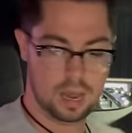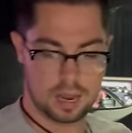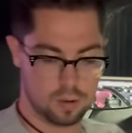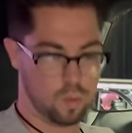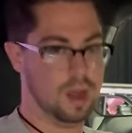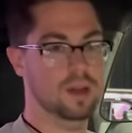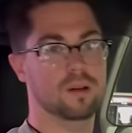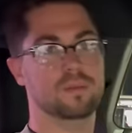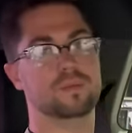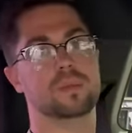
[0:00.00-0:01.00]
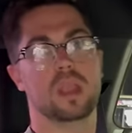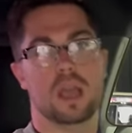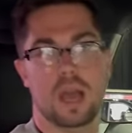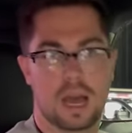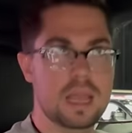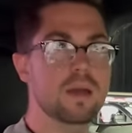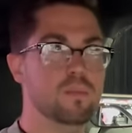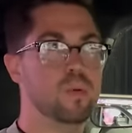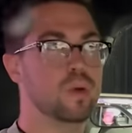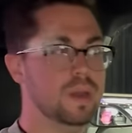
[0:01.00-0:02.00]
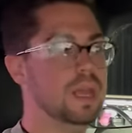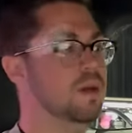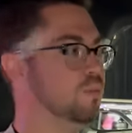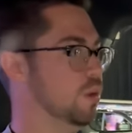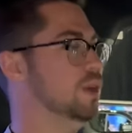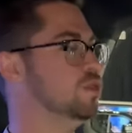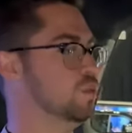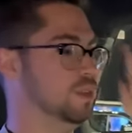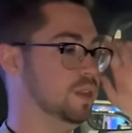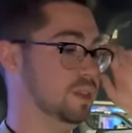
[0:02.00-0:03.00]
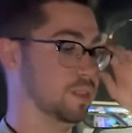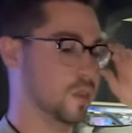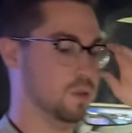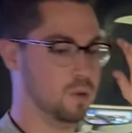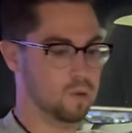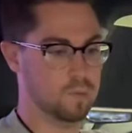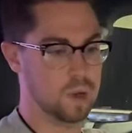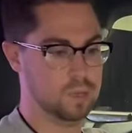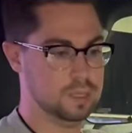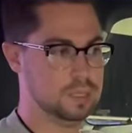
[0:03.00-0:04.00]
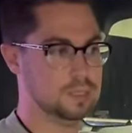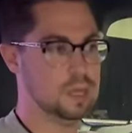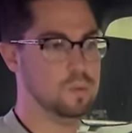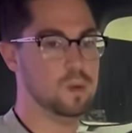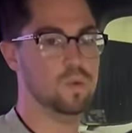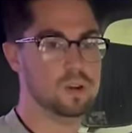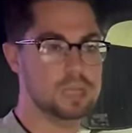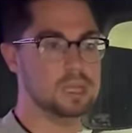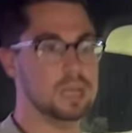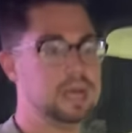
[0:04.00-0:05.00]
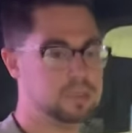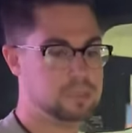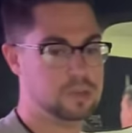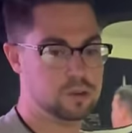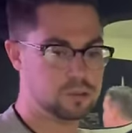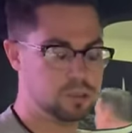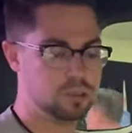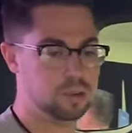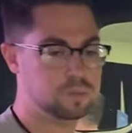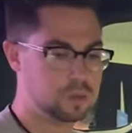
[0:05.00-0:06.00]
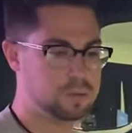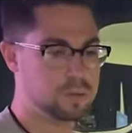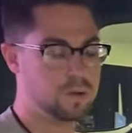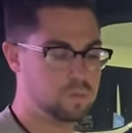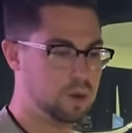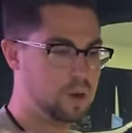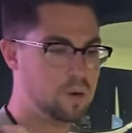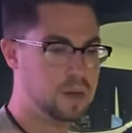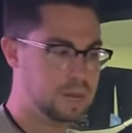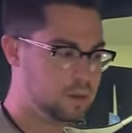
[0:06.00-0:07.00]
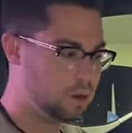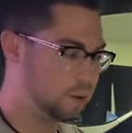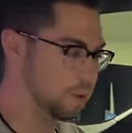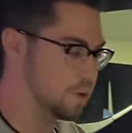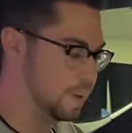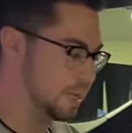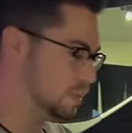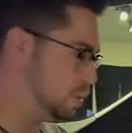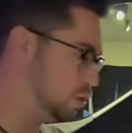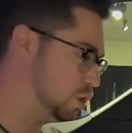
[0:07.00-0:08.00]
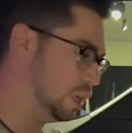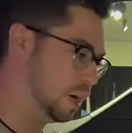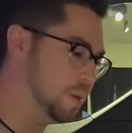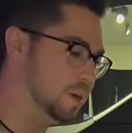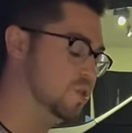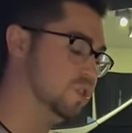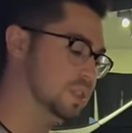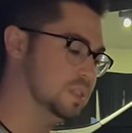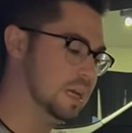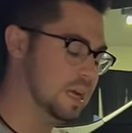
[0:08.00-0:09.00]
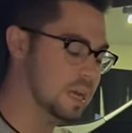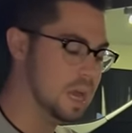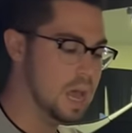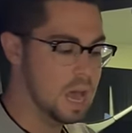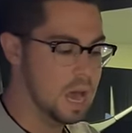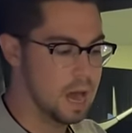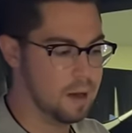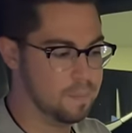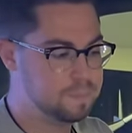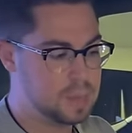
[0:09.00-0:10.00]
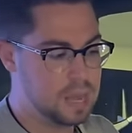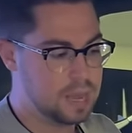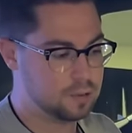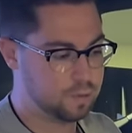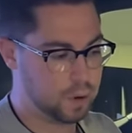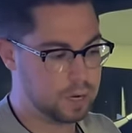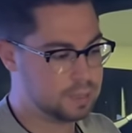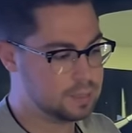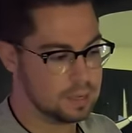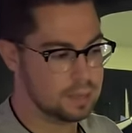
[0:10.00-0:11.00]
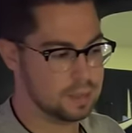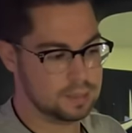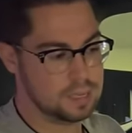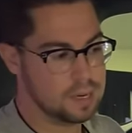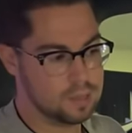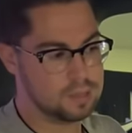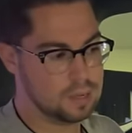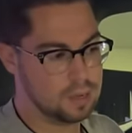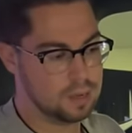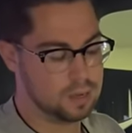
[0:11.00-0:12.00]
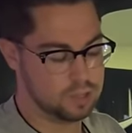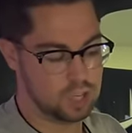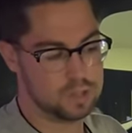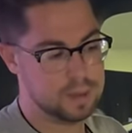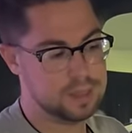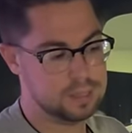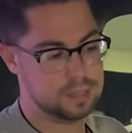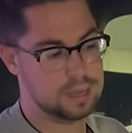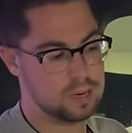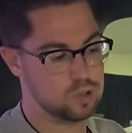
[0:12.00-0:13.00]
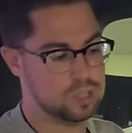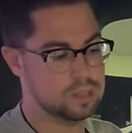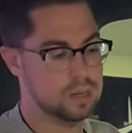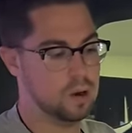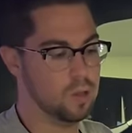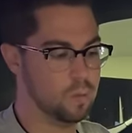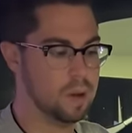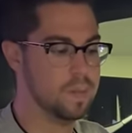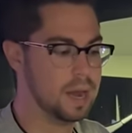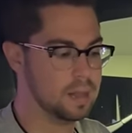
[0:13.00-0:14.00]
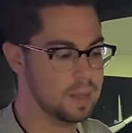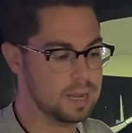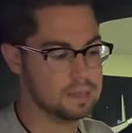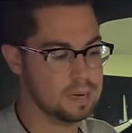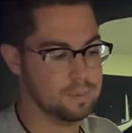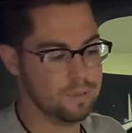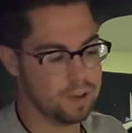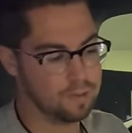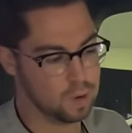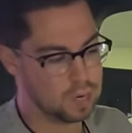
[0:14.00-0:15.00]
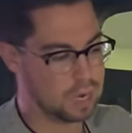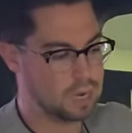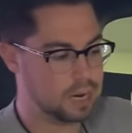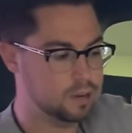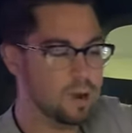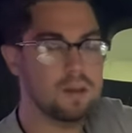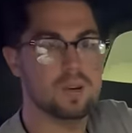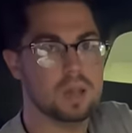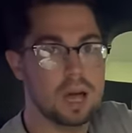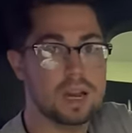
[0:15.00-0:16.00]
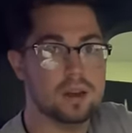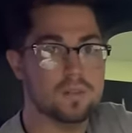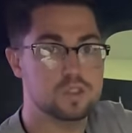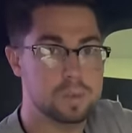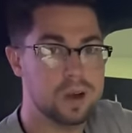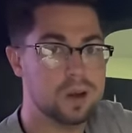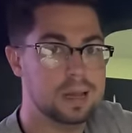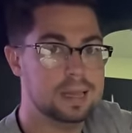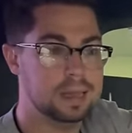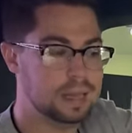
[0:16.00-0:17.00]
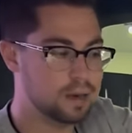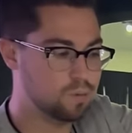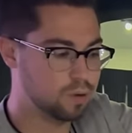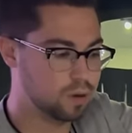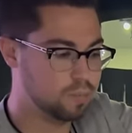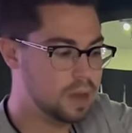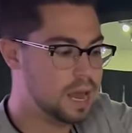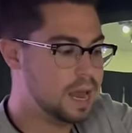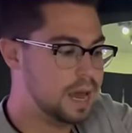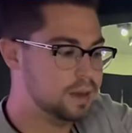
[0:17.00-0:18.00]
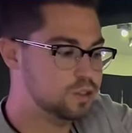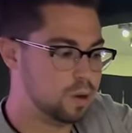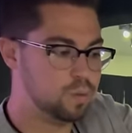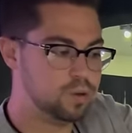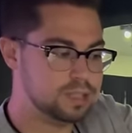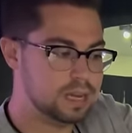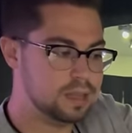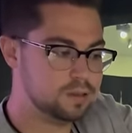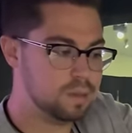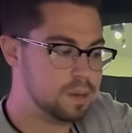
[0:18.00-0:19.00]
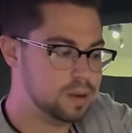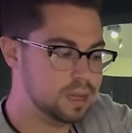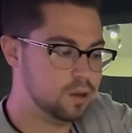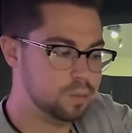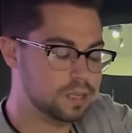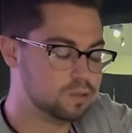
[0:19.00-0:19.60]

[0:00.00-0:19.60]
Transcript: And wow, I am pretty impressed with this third row. This is going to be one of the class leaders in terms of third row and cargo capacity, which I'll talk about in just a second. Um, as far as this seat is uh, adjustment, this is actually slid all the way back. Like I said, I'm five foot nine and I don't have a lot of spare leg room so I will say this might be a little bit